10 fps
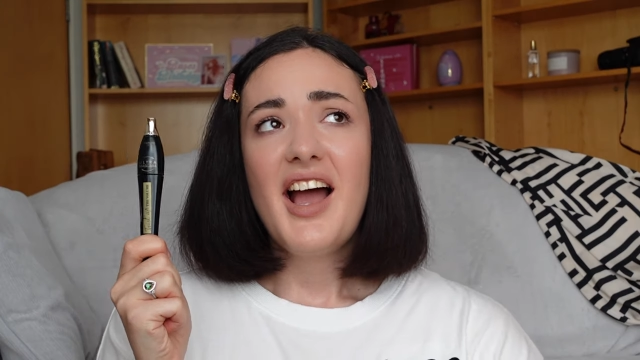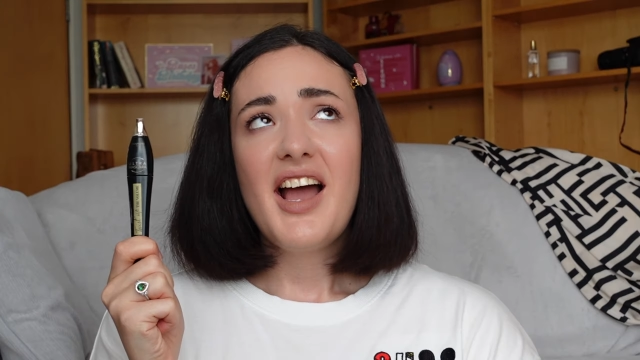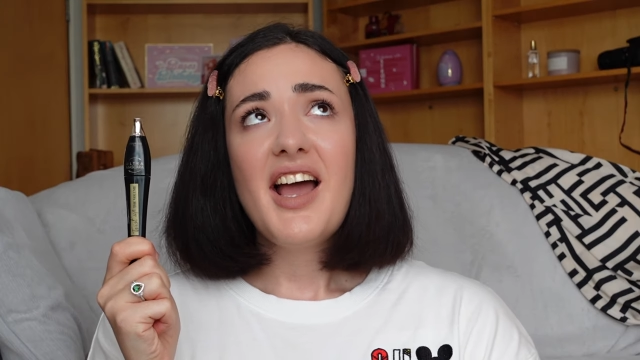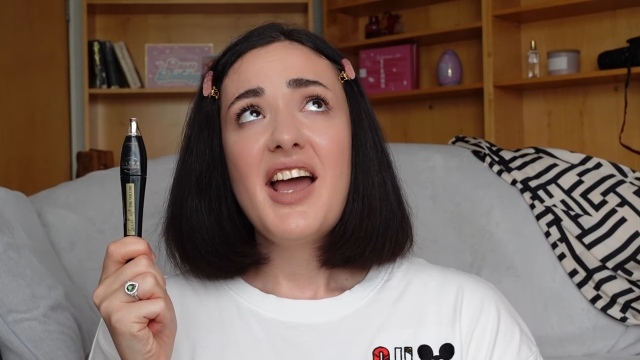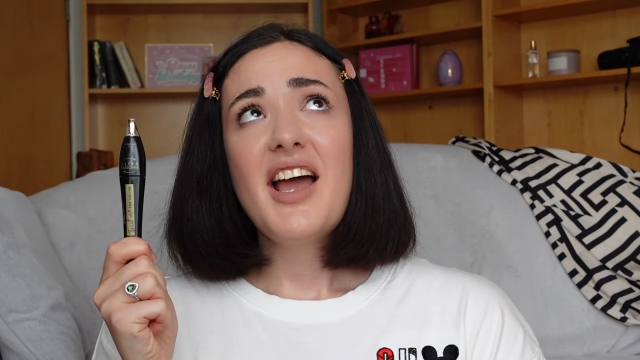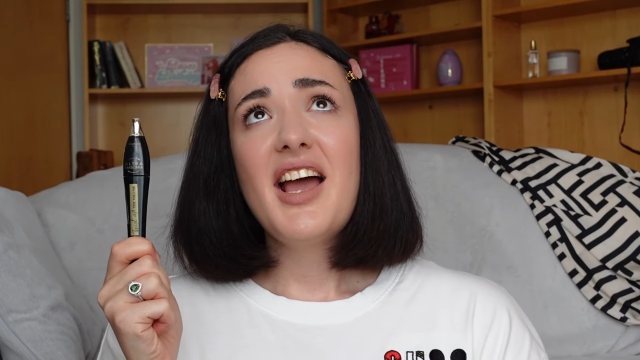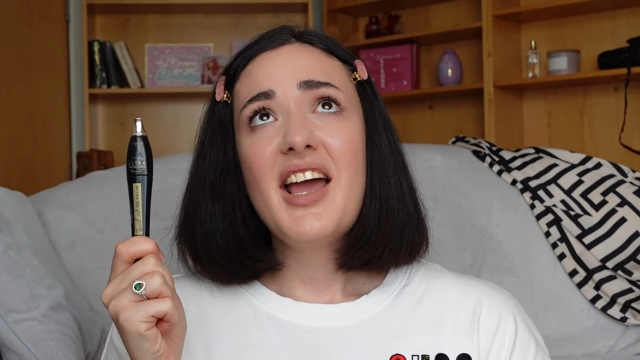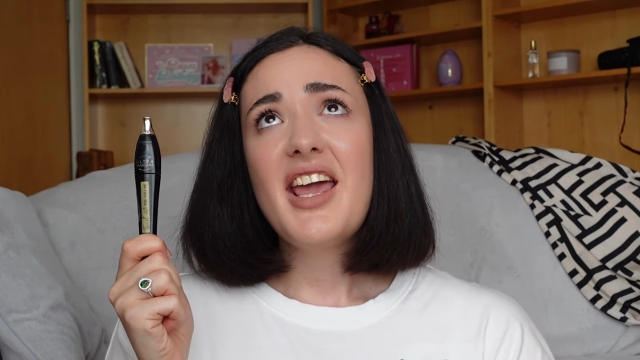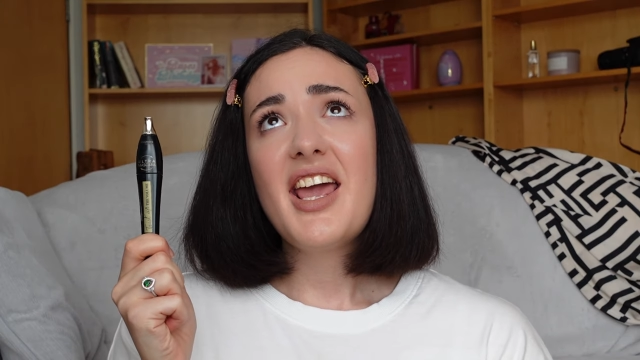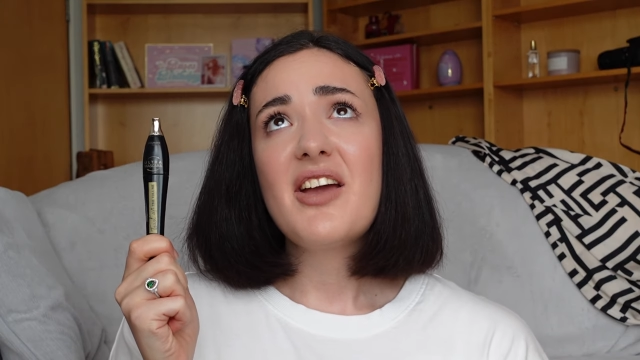
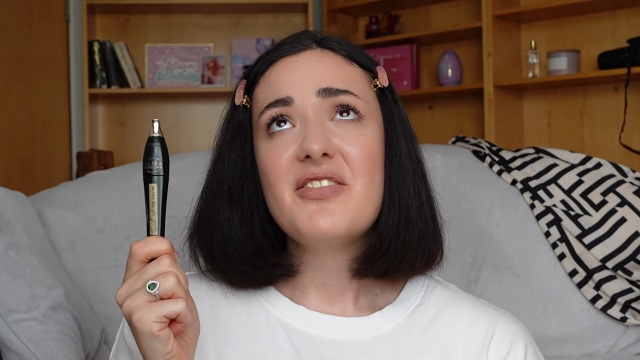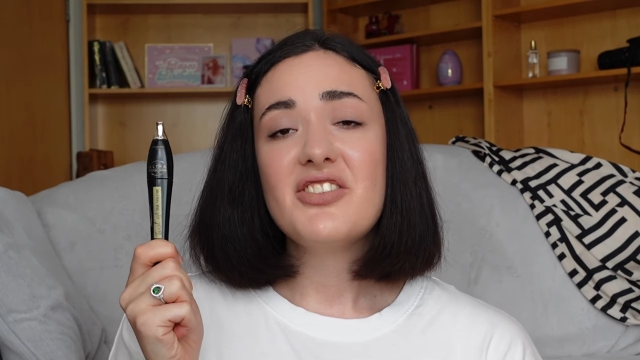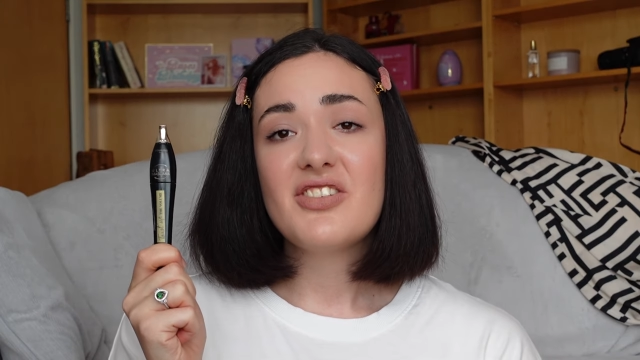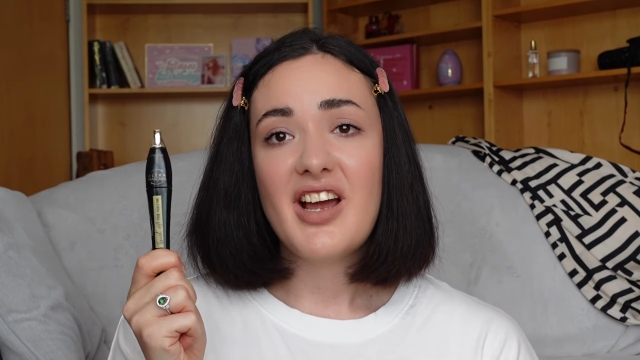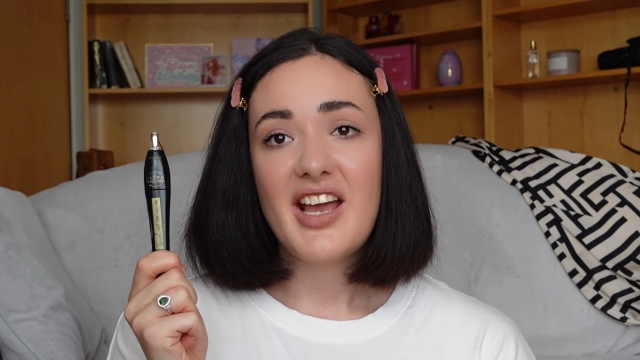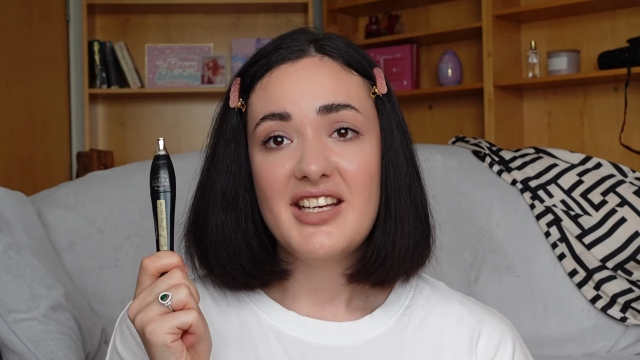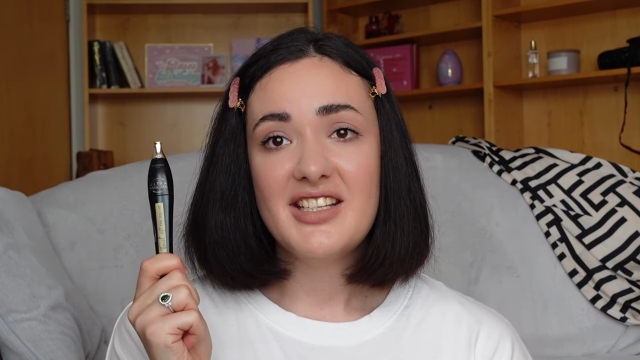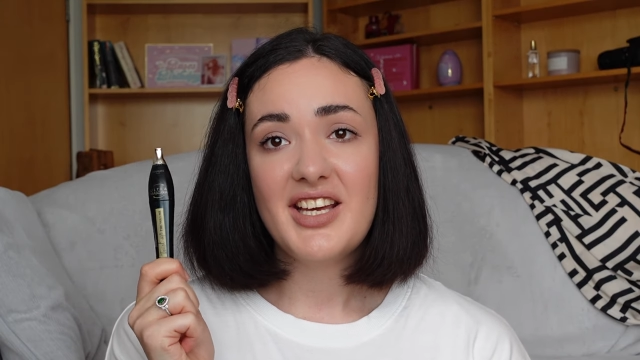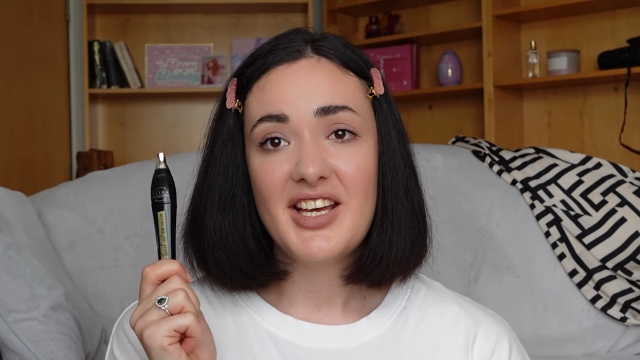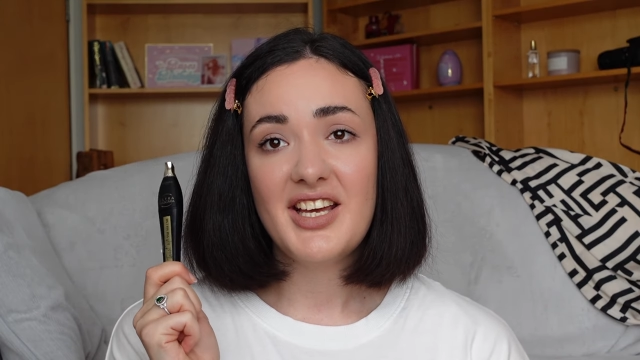I have
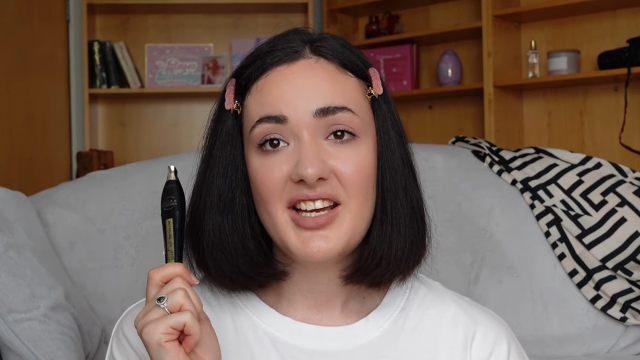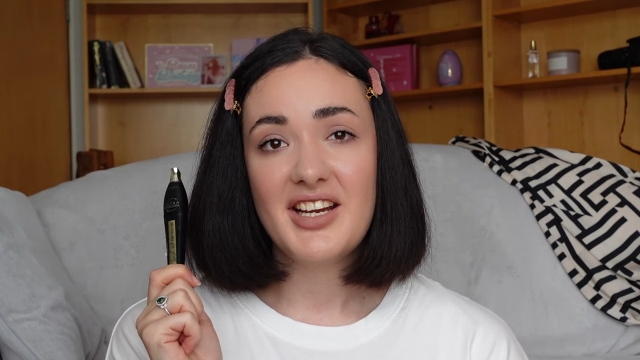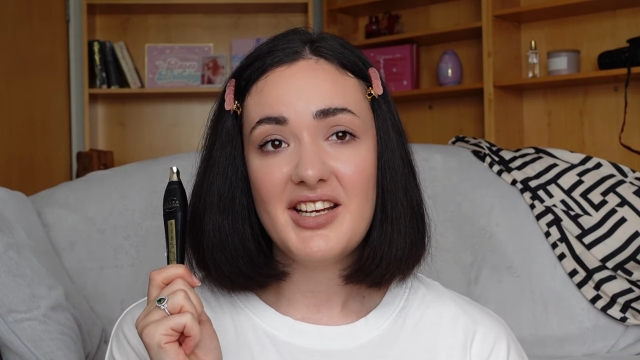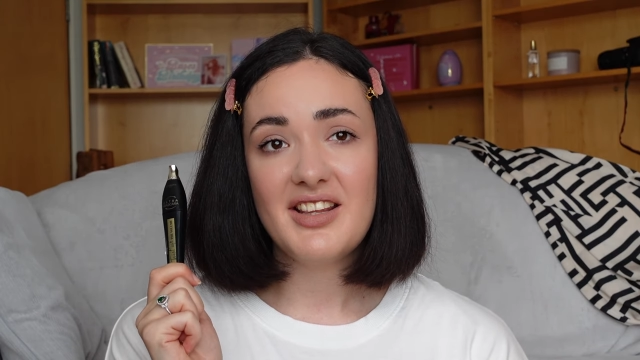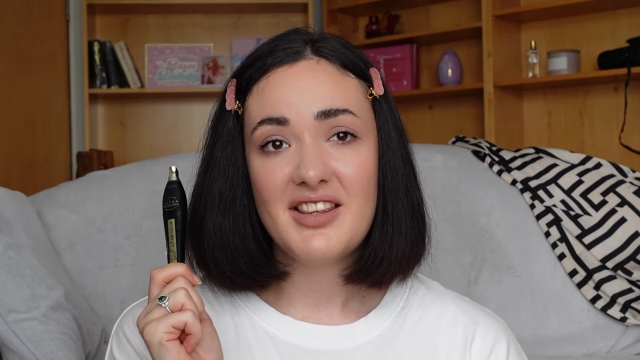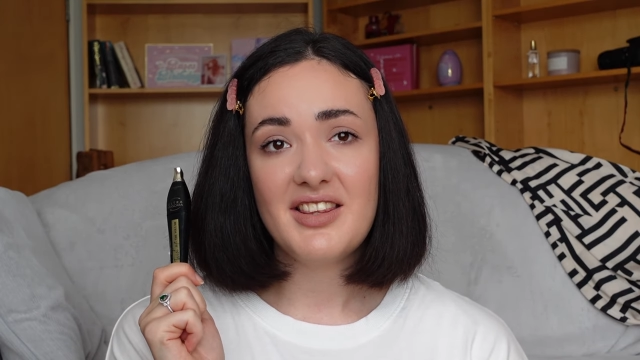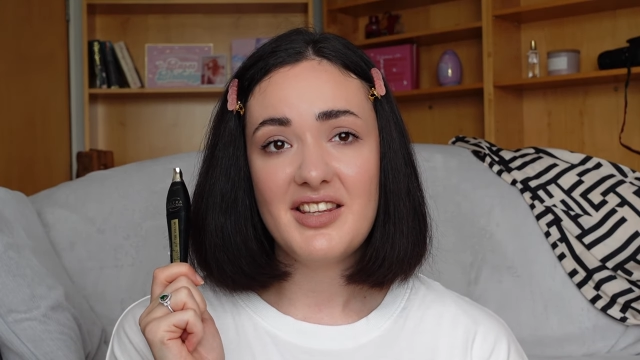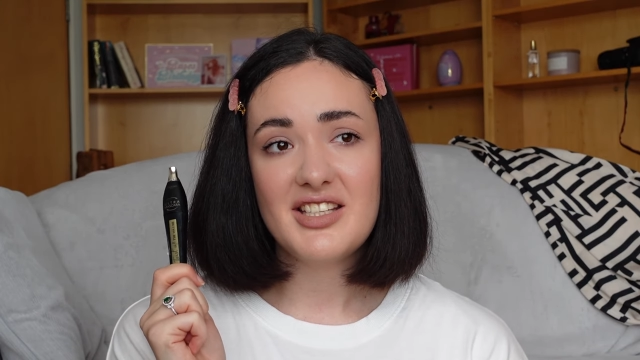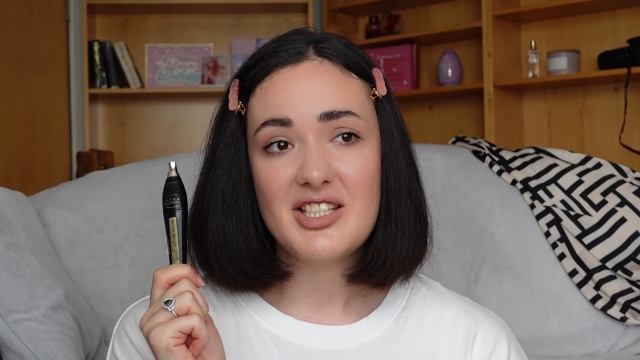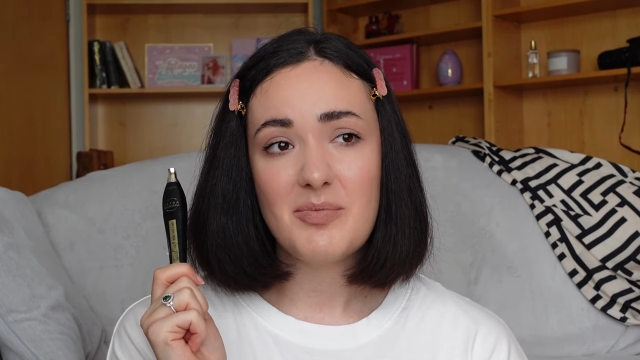tried have
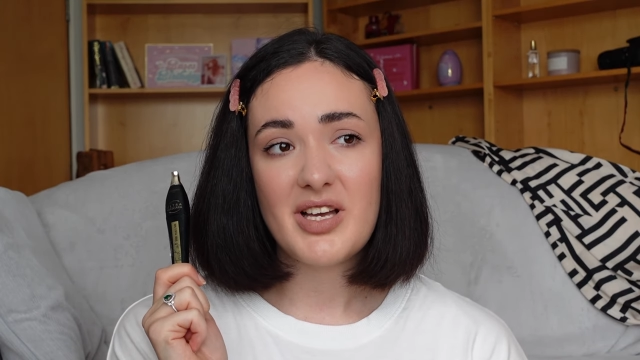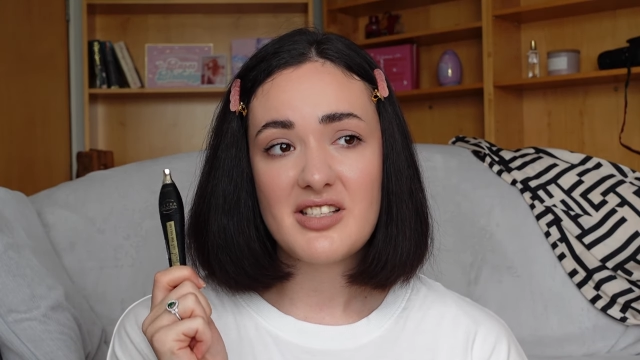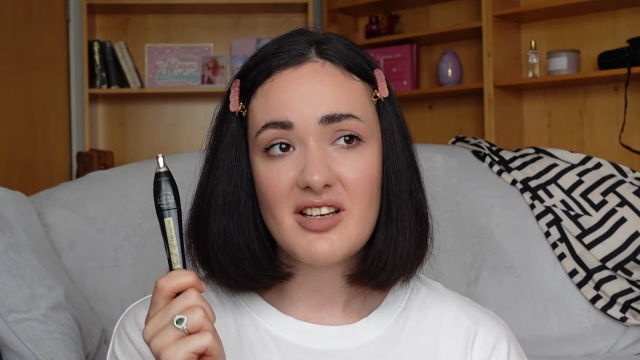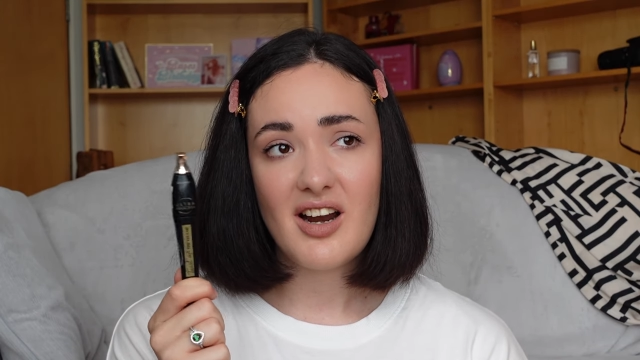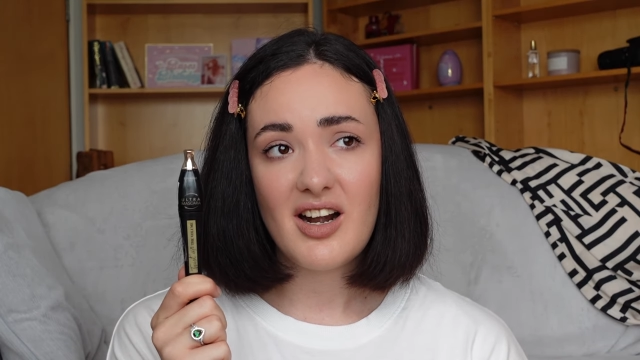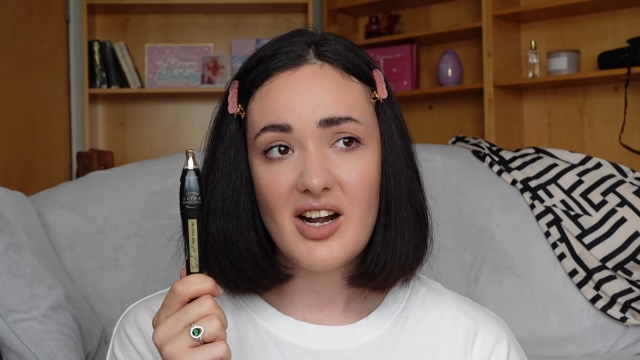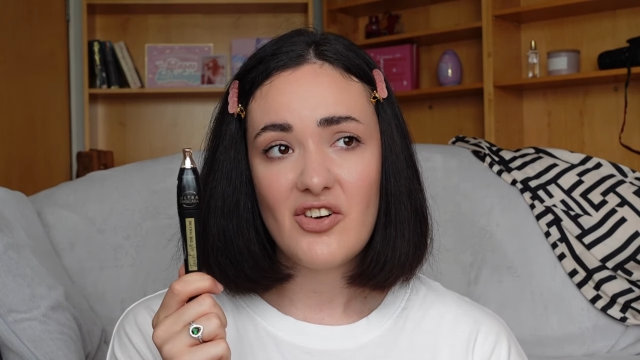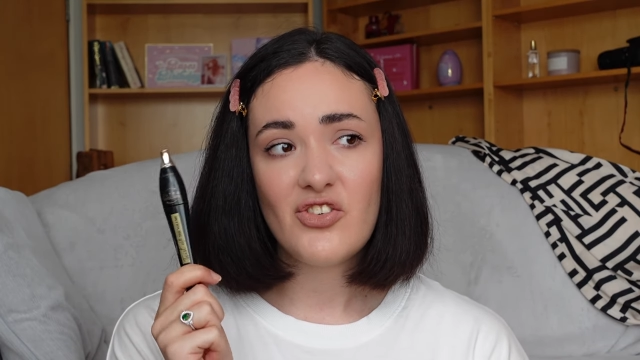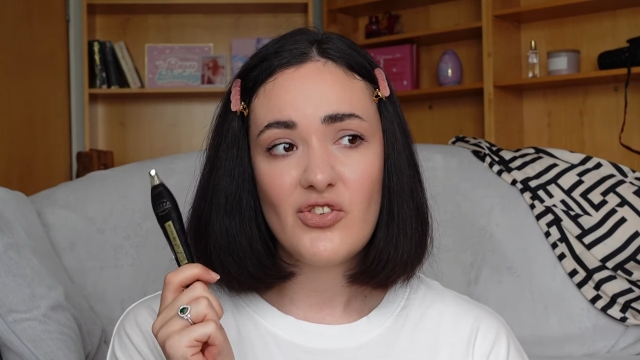this mascara